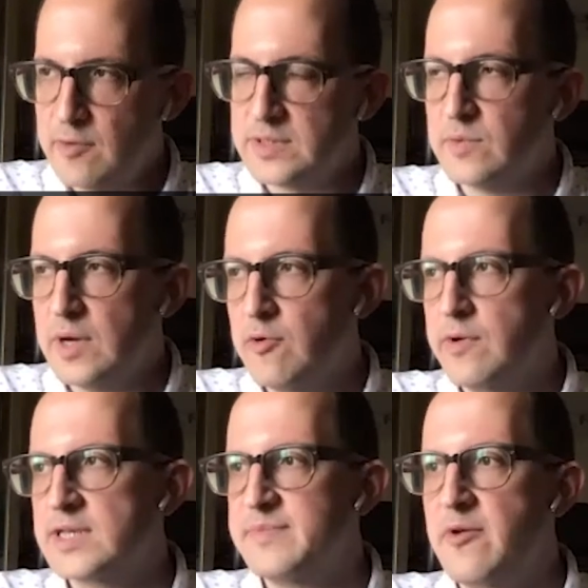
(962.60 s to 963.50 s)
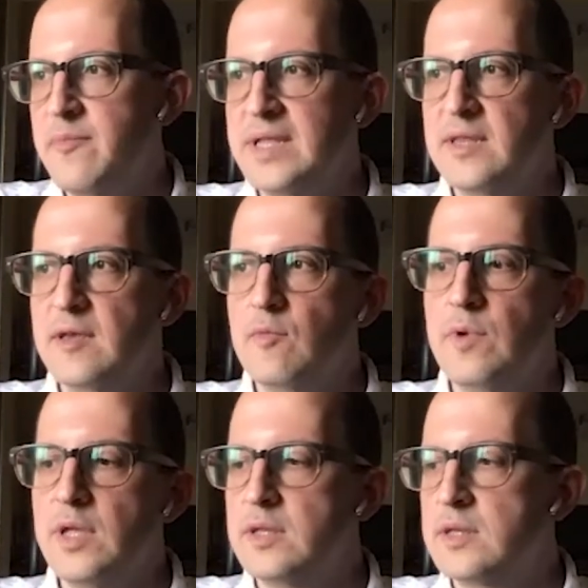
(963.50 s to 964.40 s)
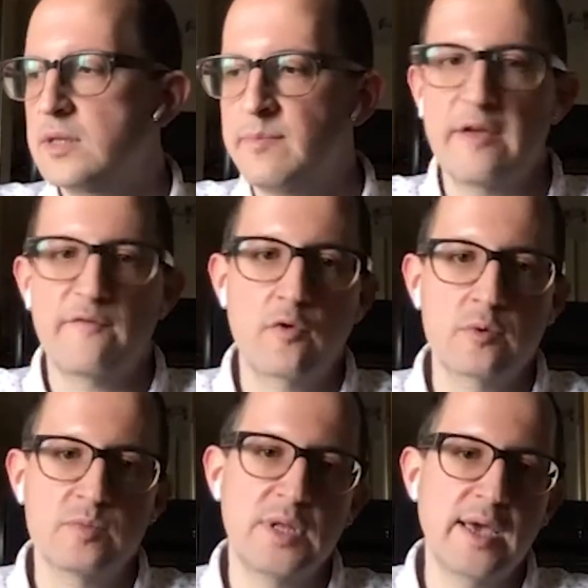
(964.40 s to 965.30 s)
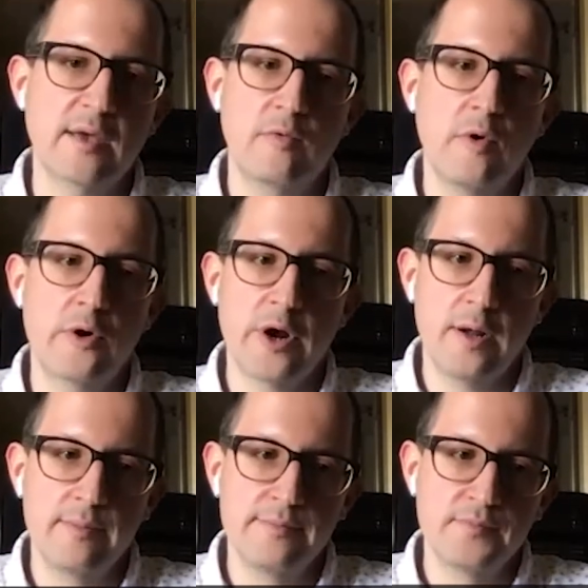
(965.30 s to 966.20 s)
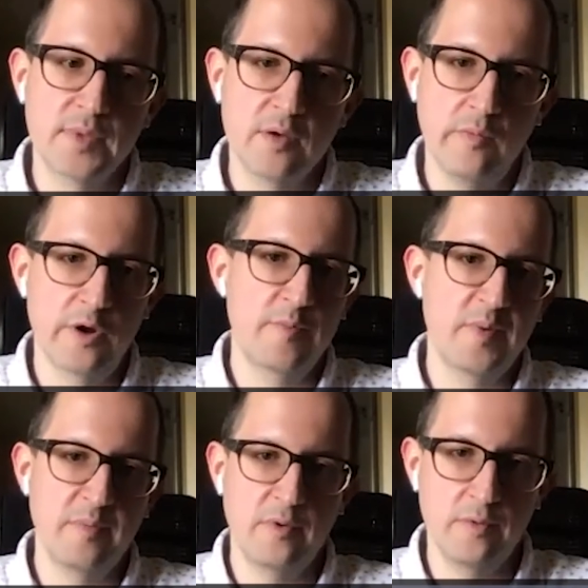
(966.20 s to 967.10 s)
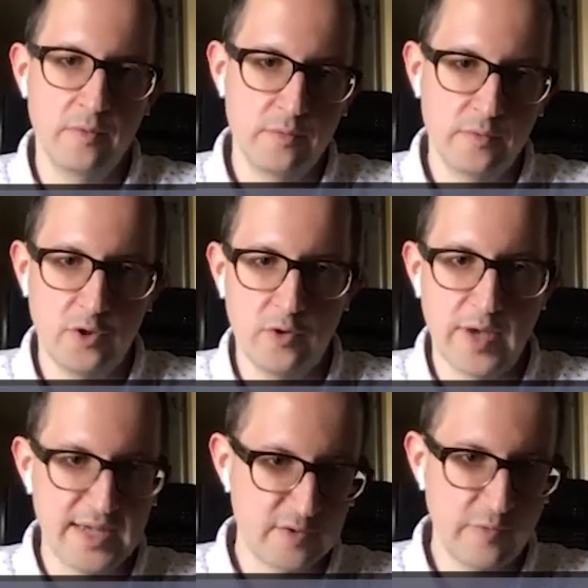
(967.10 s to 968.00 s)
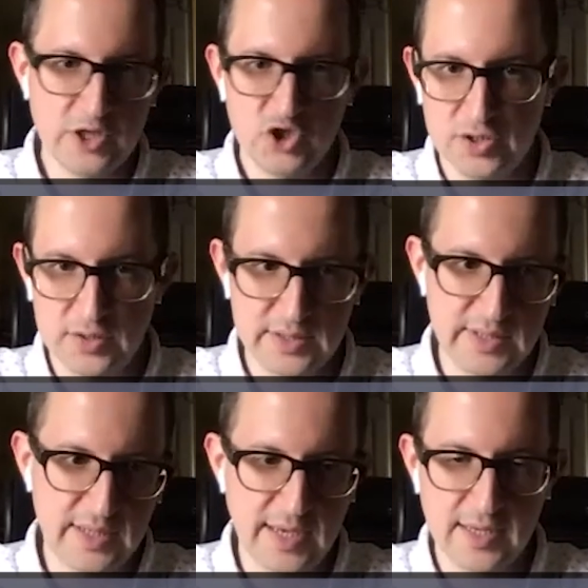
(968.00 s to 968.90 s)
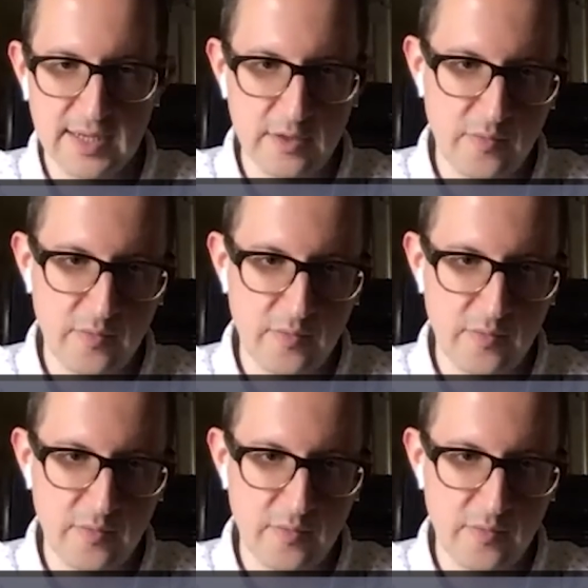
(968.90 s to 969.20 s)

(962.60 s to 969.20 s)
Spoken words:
as well, we're experimenting with platforms like Quora, where people, you know, ask questions and like other